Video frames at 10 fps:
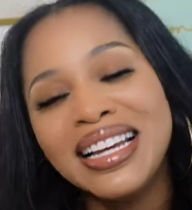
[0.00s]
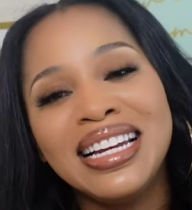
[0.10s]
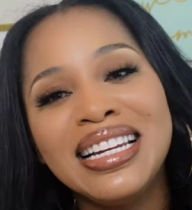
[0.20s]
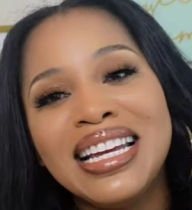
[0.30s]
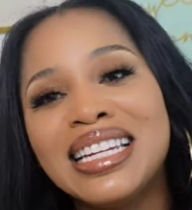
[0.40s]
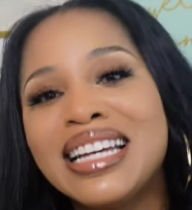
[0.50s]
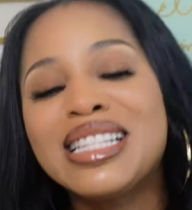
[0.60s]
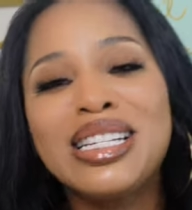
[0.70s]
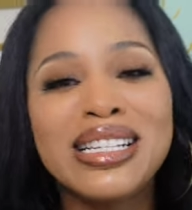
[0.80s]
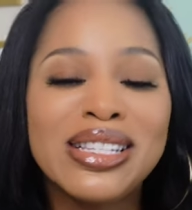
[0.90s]
any
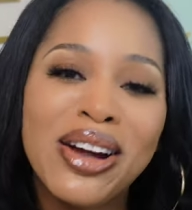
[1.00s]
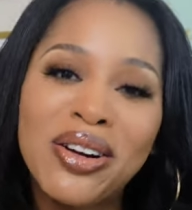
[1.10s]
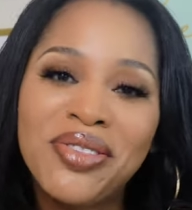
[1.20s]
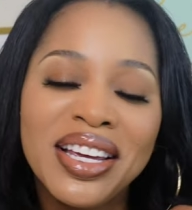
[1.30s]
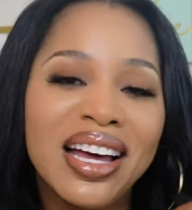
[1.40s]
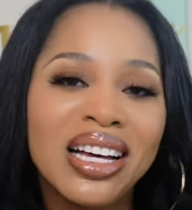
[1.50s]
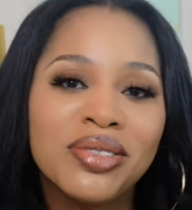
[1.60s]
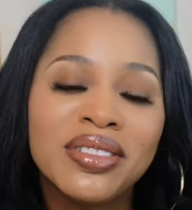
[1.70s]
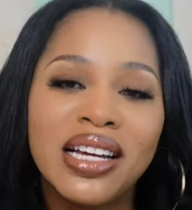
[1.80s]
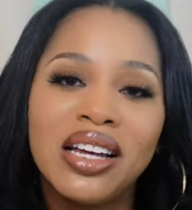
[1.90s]
less deserving of
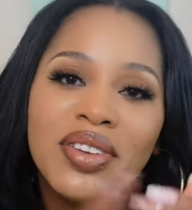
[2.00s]
love.